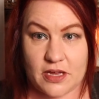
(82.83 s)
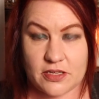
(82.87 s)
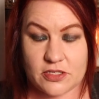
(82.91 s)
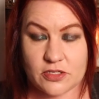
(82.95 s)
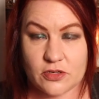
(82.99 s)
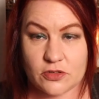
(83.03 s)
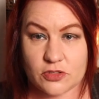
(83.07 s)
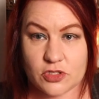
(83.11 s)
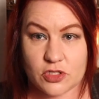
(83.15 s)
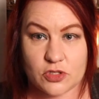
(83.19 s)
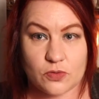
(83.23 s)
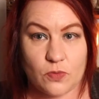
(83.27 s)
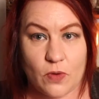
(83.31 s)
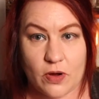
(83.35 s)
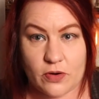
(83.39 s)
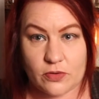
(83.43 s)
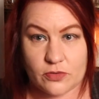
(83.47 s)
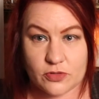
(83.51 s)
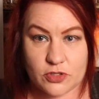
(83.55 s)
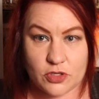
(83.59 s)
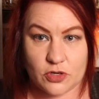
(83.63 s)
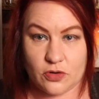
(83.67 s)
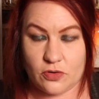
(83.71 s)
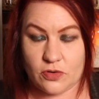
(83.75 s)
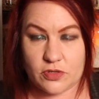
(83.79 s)
It's not just one or
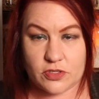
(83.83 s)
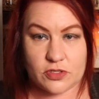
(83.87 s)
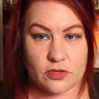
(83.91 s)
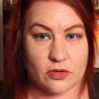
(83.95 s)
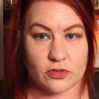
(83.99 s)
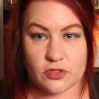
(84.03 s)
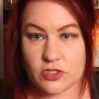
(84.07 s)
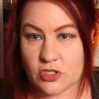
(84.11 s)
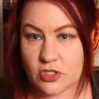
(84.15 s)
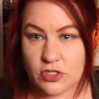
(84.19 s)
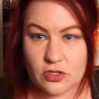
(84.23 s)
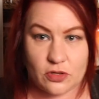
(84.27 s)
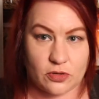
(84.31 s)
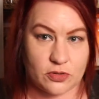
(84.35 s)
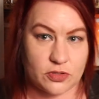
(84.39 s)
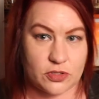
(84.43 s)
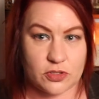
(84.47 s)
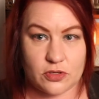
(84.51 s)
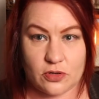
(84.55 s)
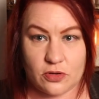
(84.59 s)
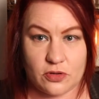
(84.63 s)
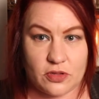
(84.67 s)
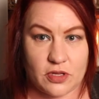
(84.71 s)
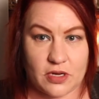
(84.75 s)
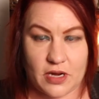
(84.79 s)
two. It's not just those two